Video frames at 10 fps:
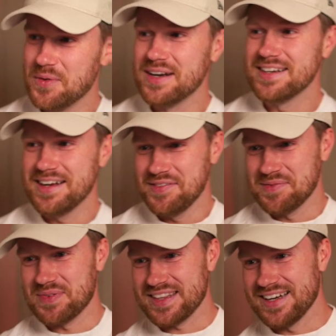did I even
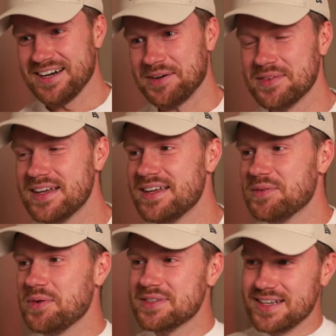bring that up?
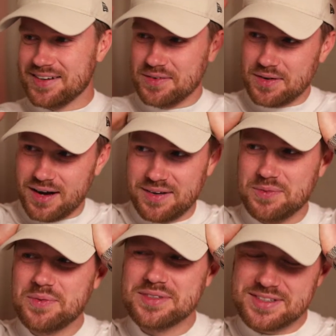What
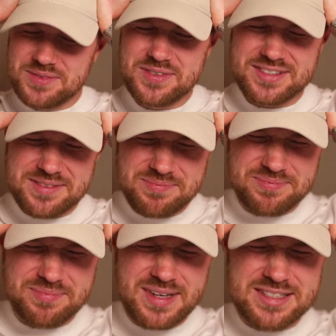was I
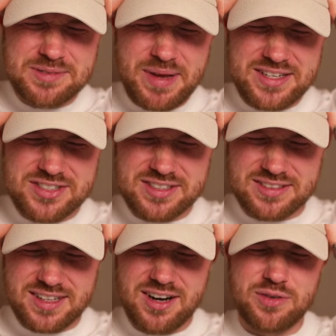meant to mention?
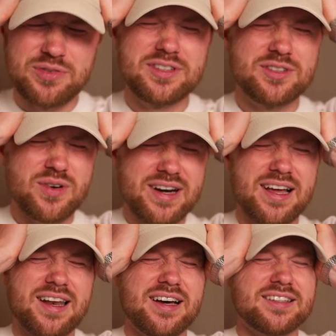Oh, for crying out
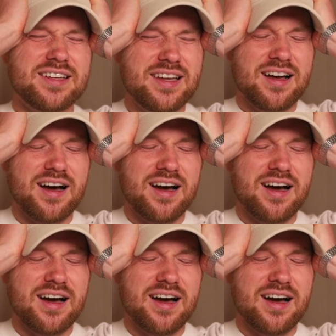loud. I